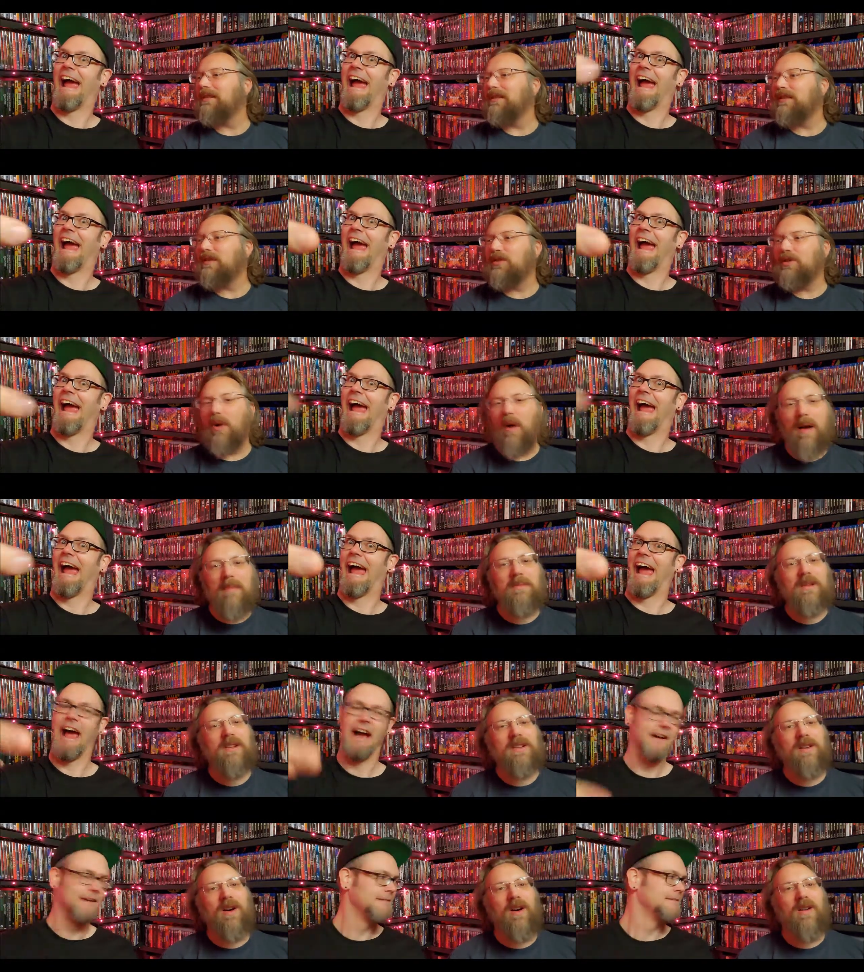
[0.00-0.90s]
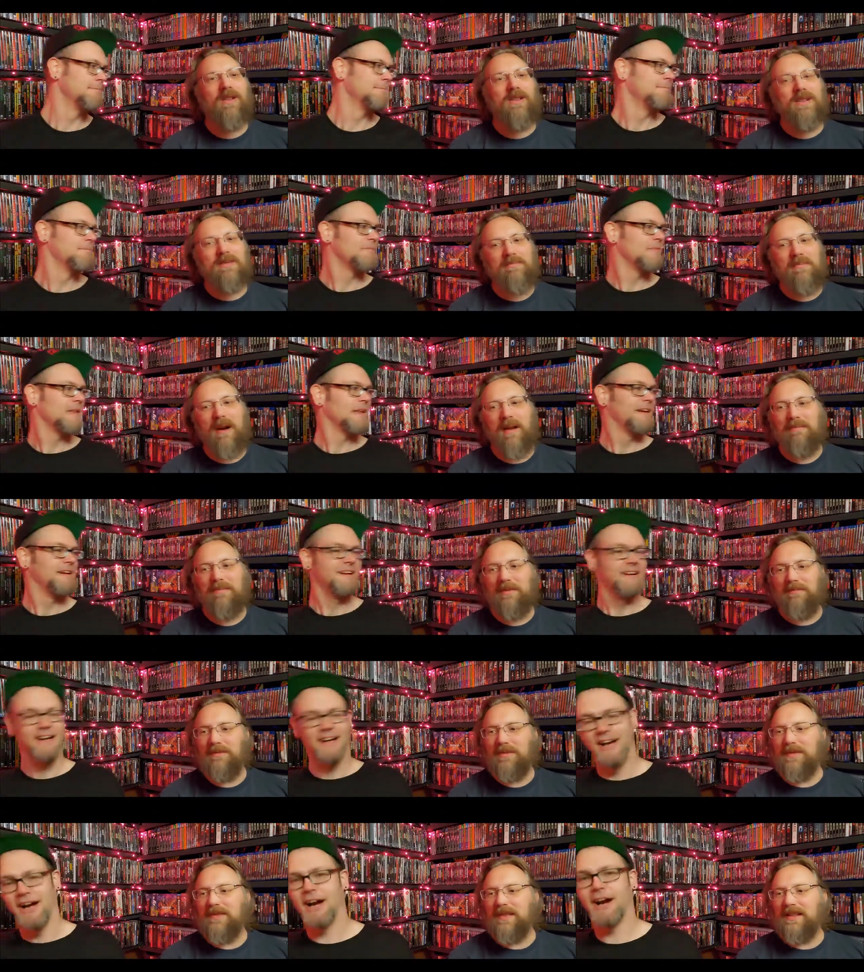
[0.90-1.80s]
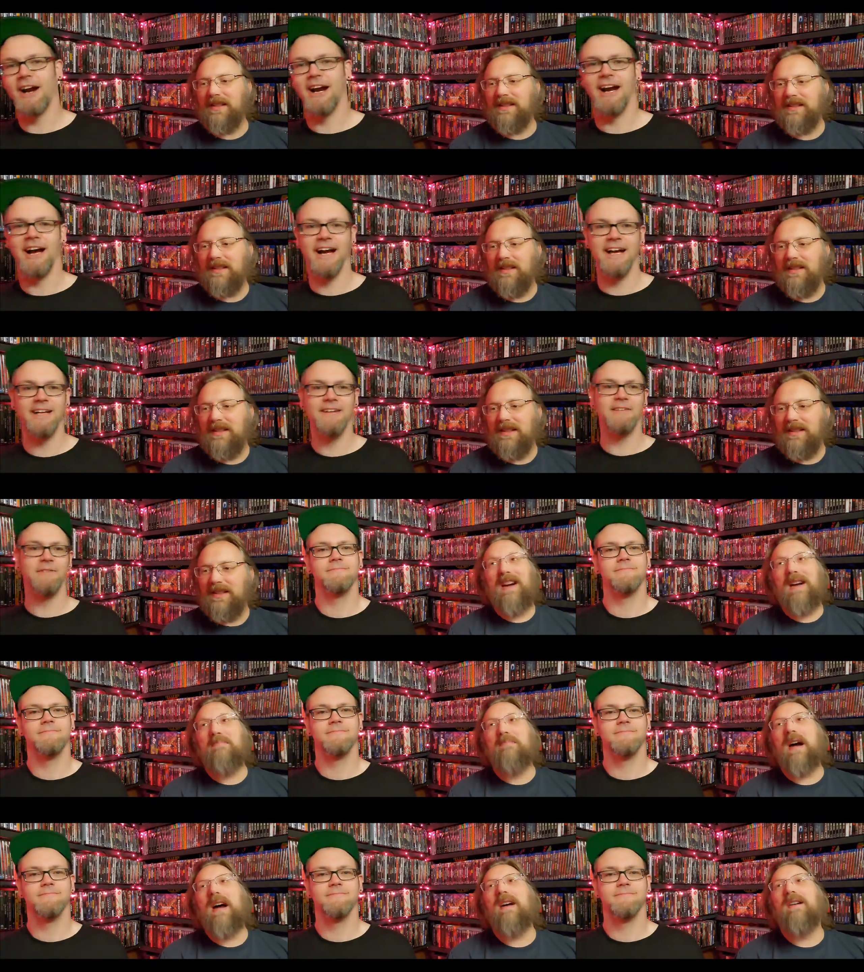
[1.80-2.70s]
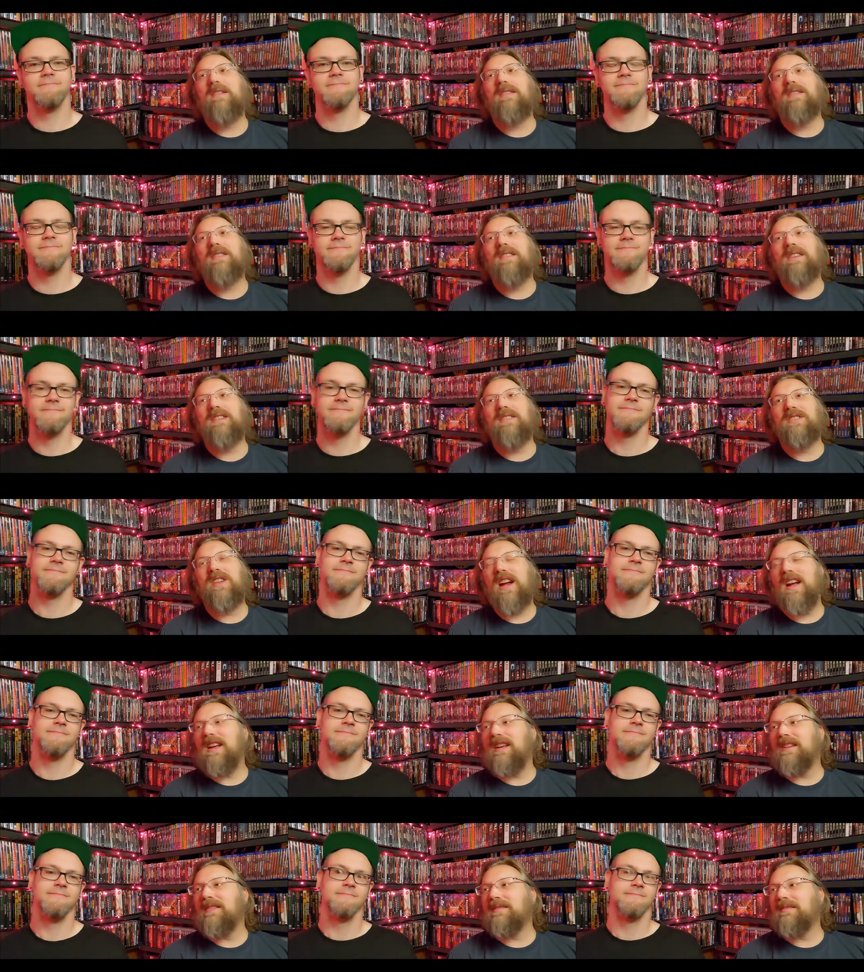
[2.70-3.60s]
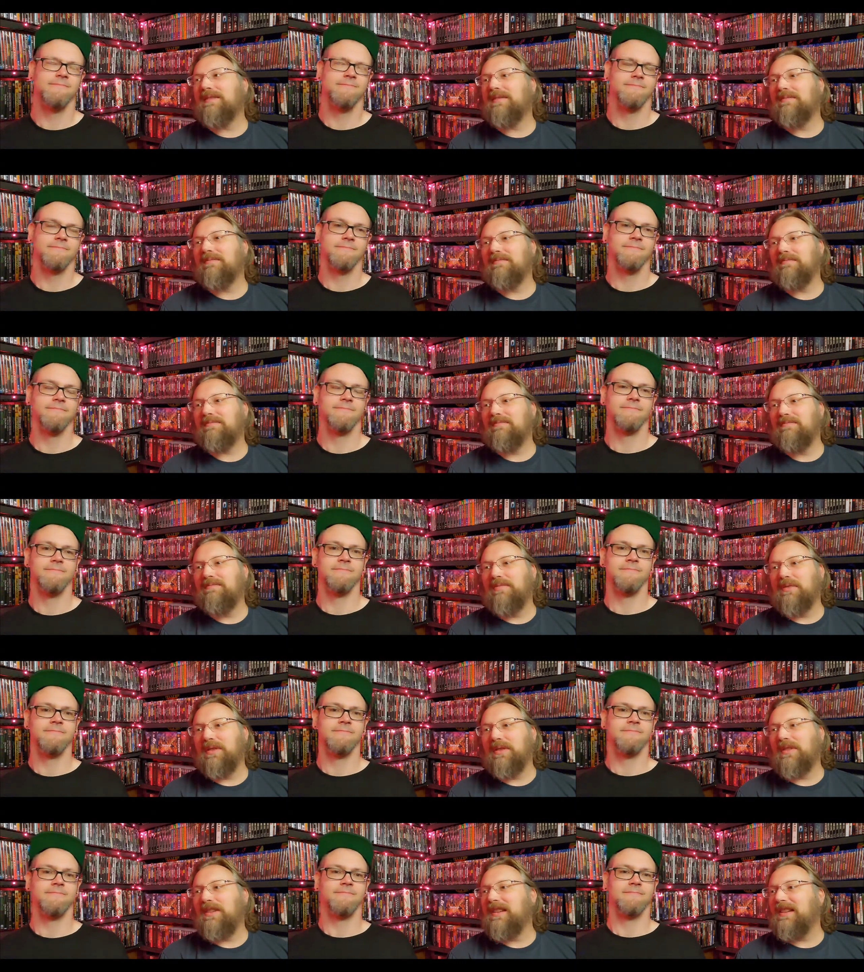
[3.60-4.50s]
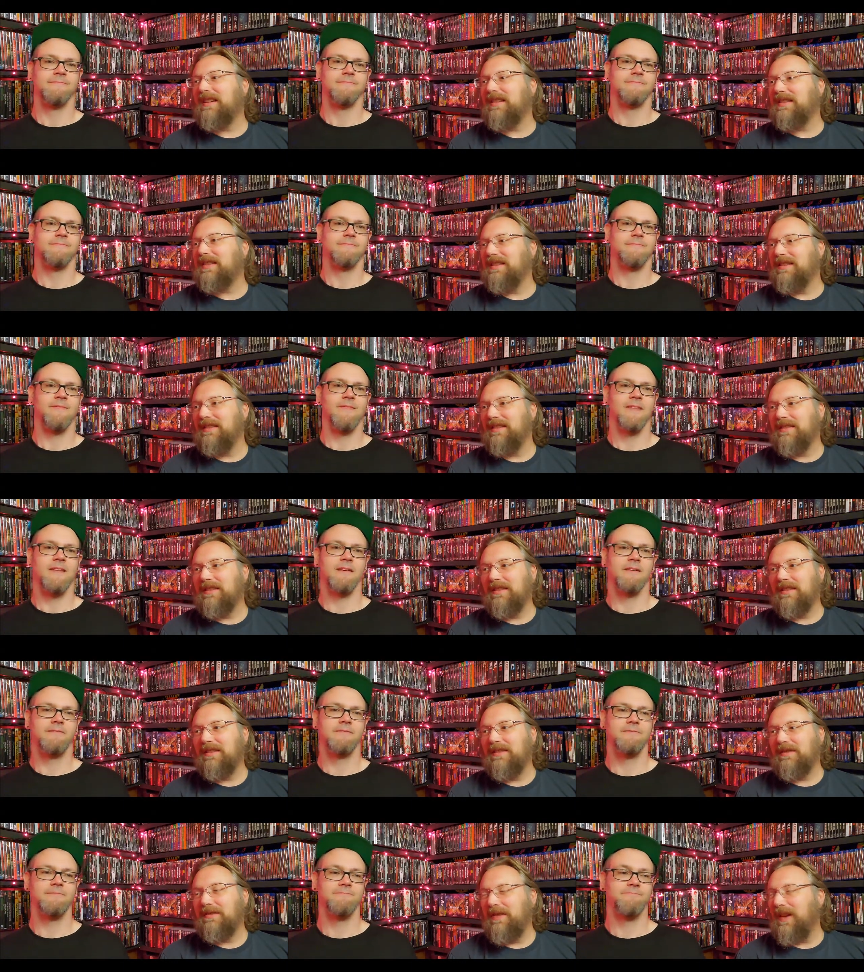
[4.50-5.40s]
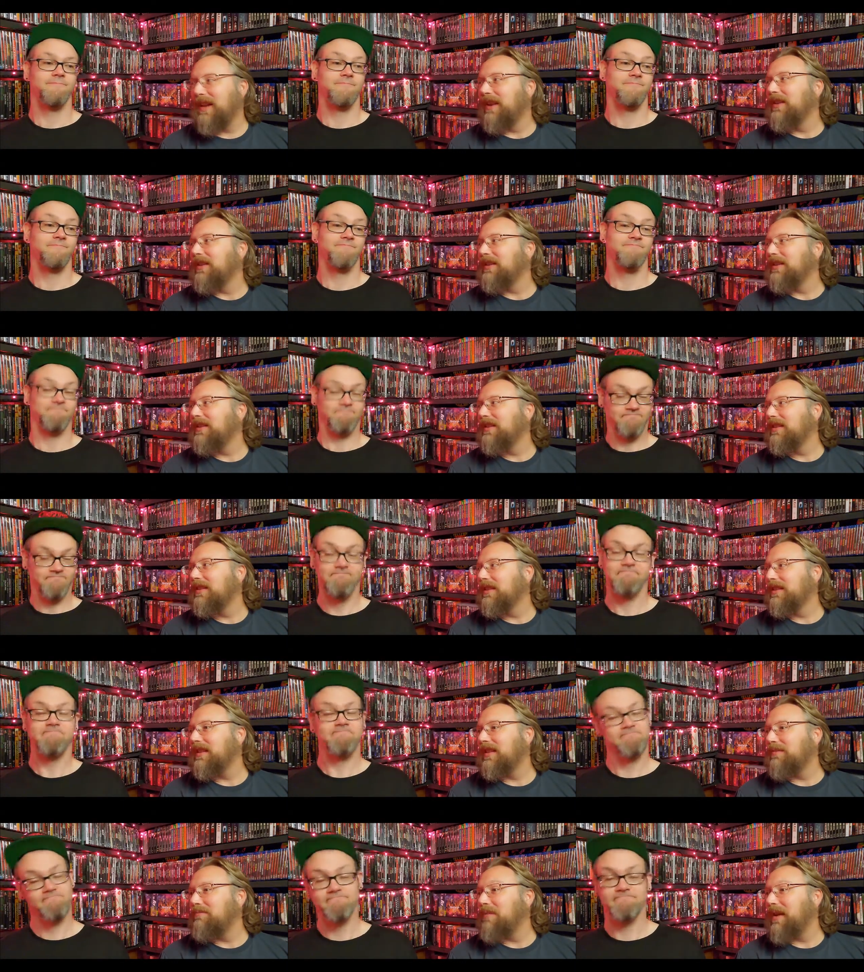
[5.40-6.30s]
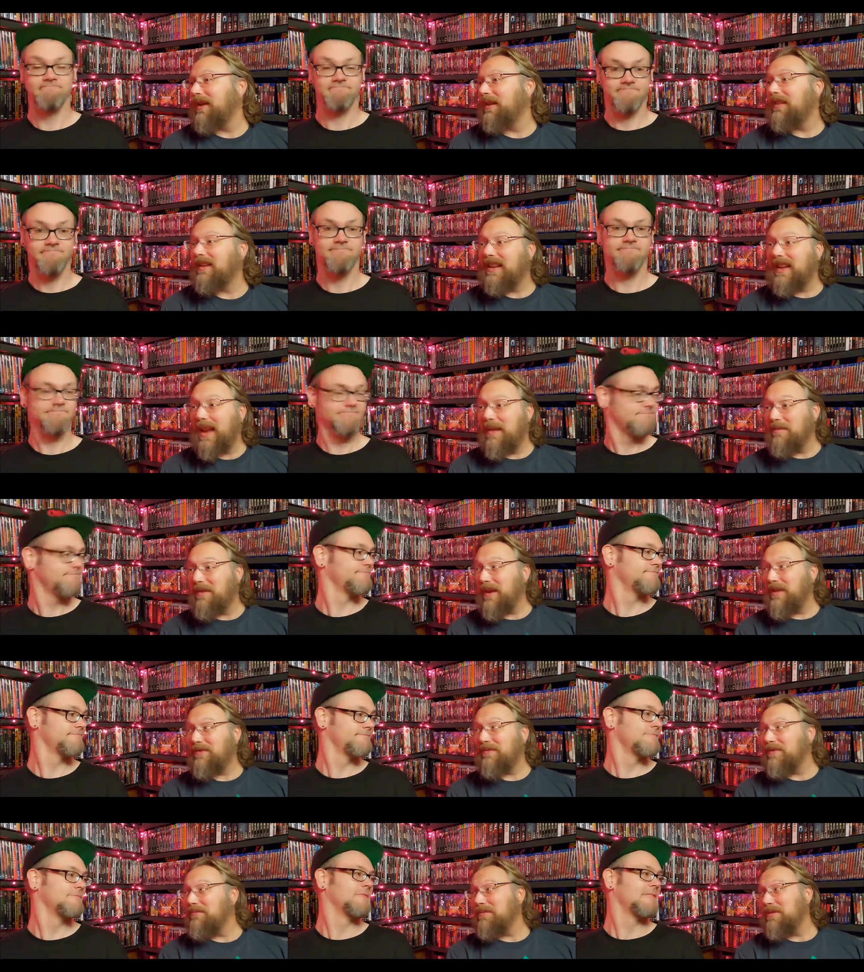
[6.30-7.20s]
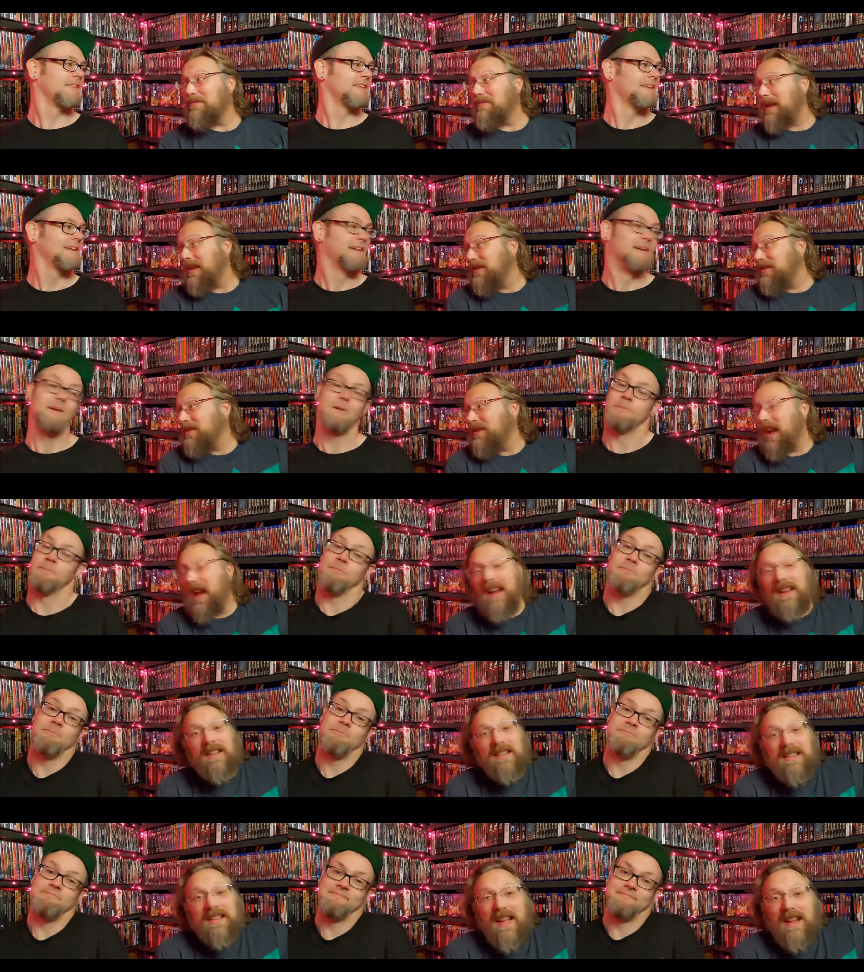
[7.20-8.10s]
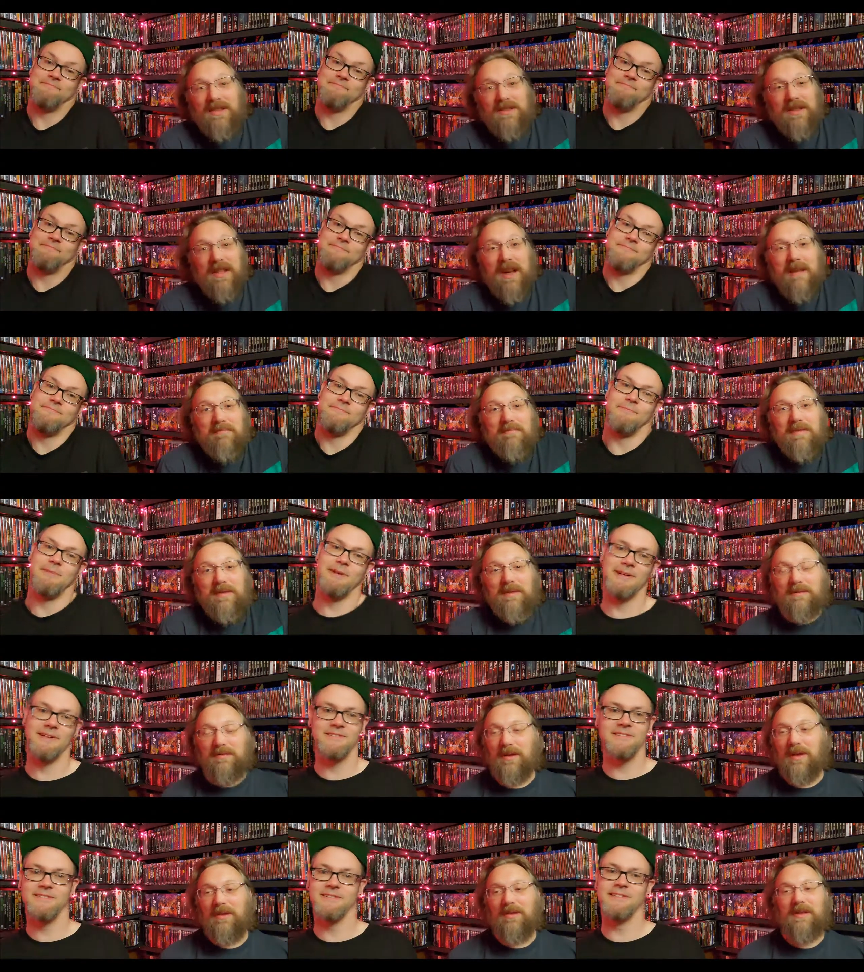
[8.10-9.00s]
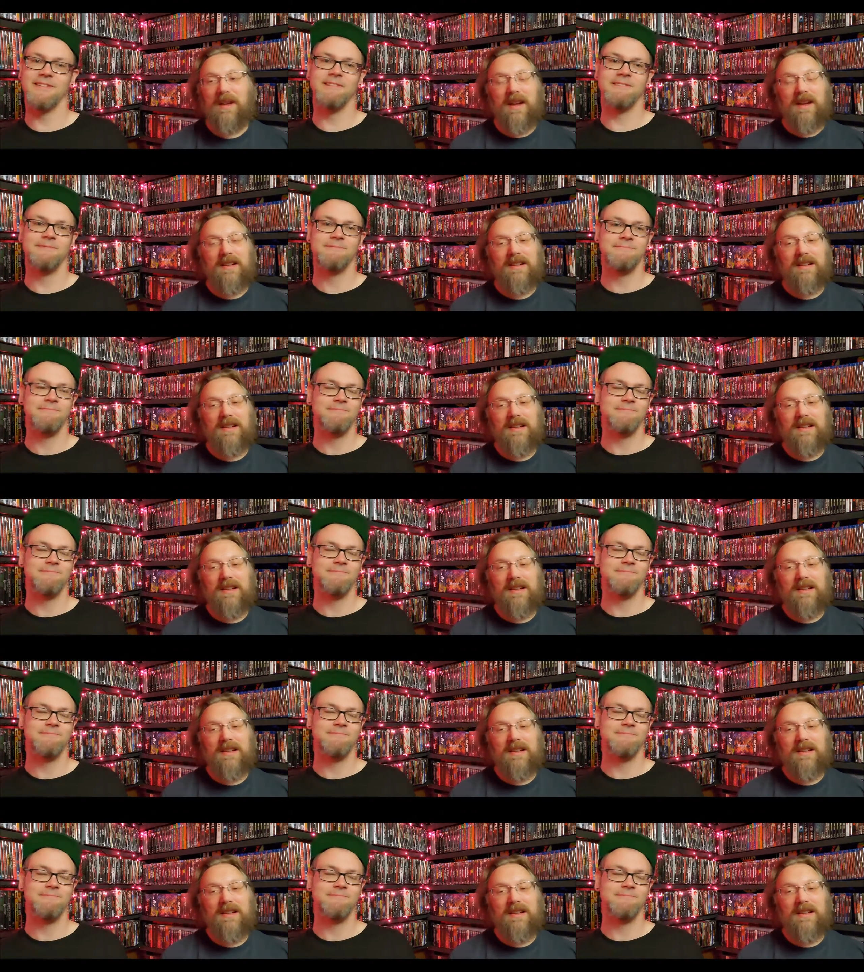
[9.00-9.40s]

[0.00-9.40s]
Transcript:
Speaker 1: So I'm going to call it a puppet movie. All right. About a giant blurry finger that apparently came down from space. I didn't catch that, but apparently. okay.